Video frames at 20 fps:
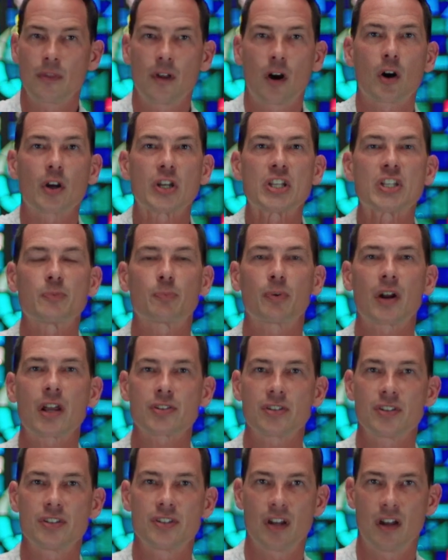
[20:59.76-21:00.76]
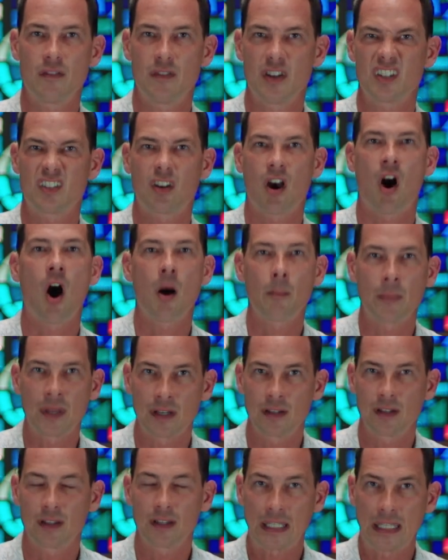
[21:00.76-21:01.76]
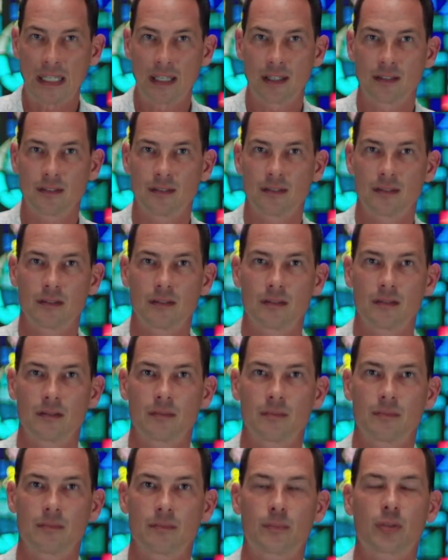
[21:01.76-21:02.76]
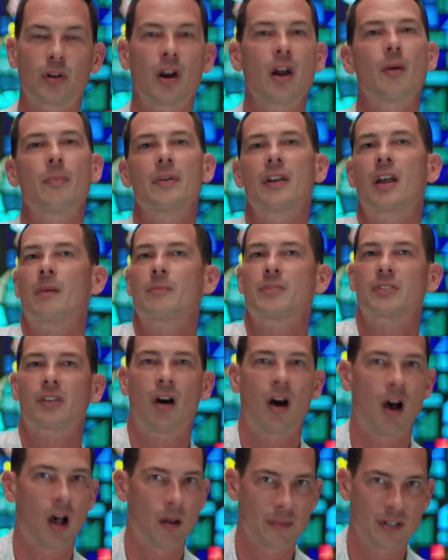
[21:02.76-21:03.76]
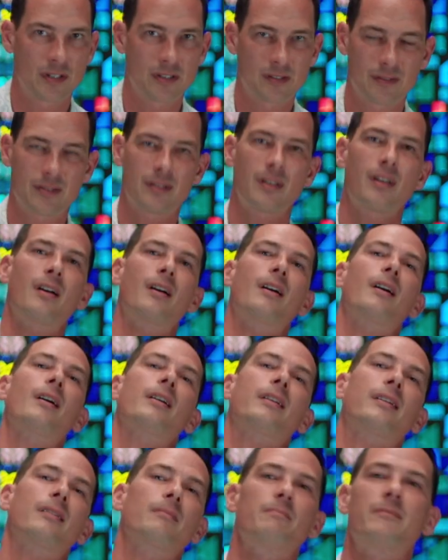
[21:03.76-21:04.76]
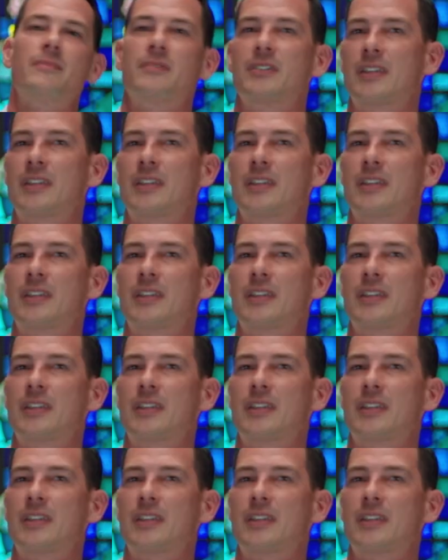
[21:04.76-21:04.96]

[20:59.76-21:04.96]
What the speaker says: our expressions of it common again. Yeah. Prayer becomes common to us. I can